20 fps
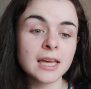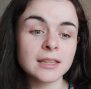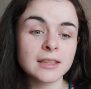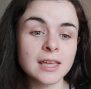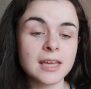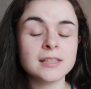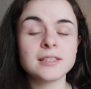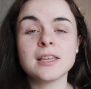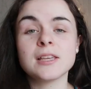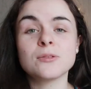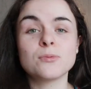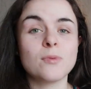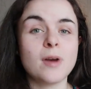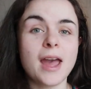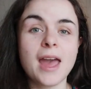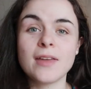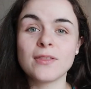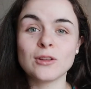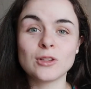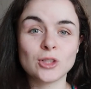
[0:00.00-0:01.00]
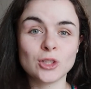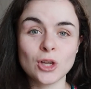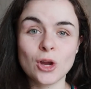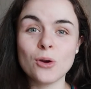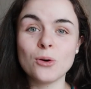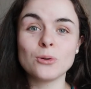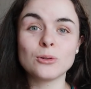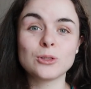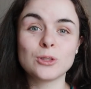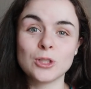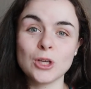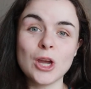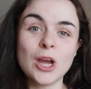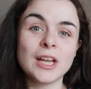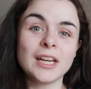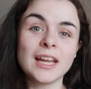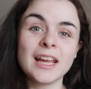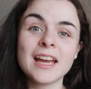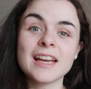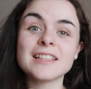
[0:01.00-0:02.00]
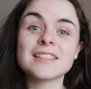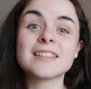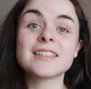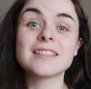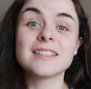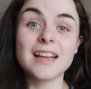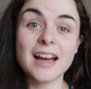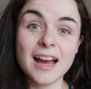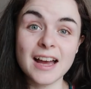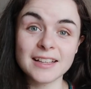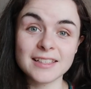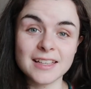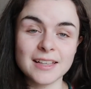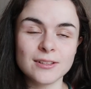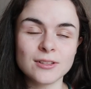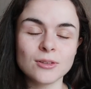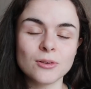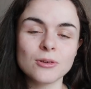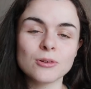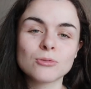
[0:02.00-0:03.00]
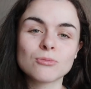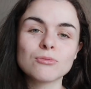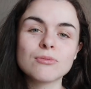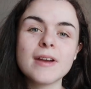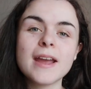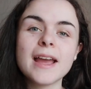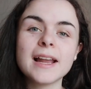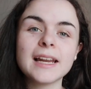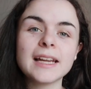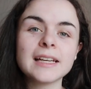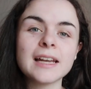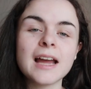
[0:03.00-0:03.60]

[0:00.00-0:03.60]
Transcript: this is where the show's journey has started, so it was really